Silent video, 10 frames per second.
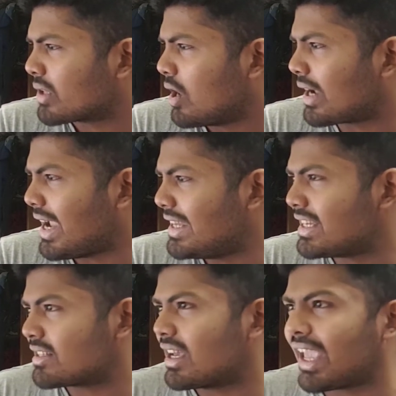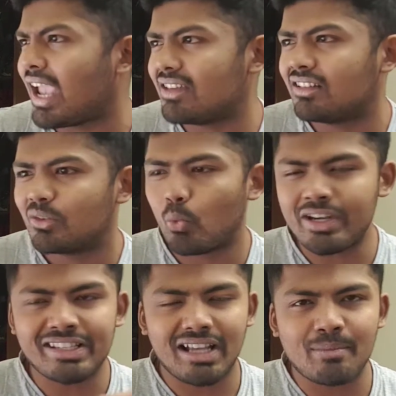Okay, it is again, when
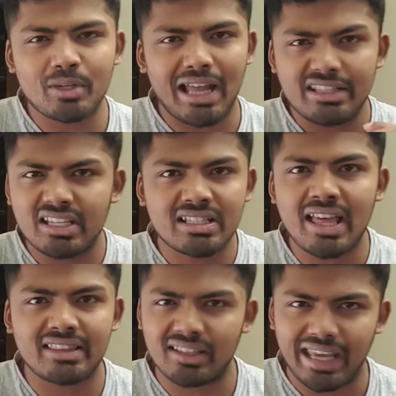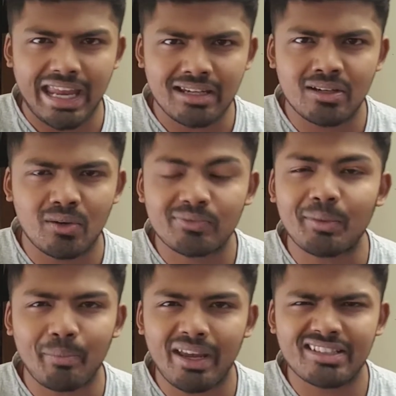it's come to like, just like the end of the
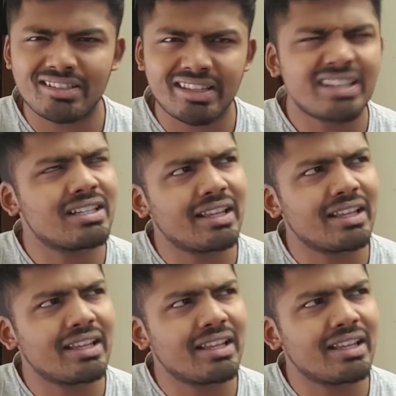page set,